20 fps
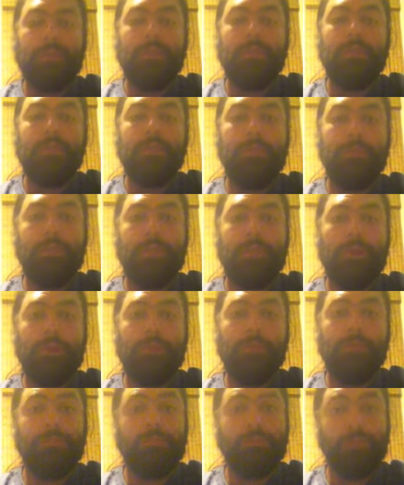then it
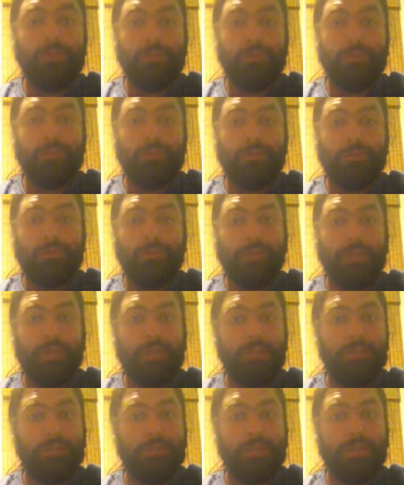becomes a spiritual
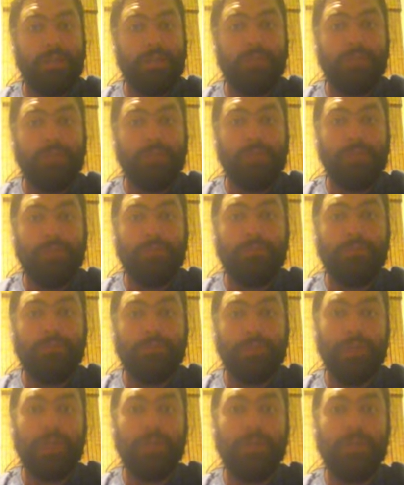exercise of
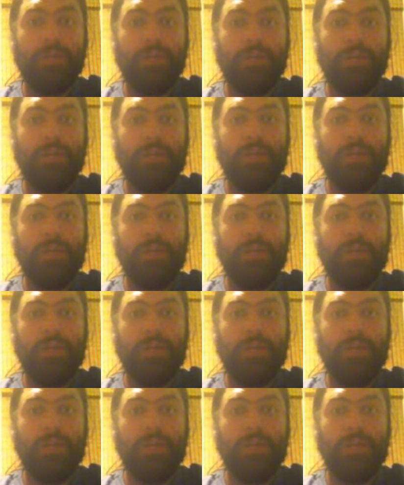surrender.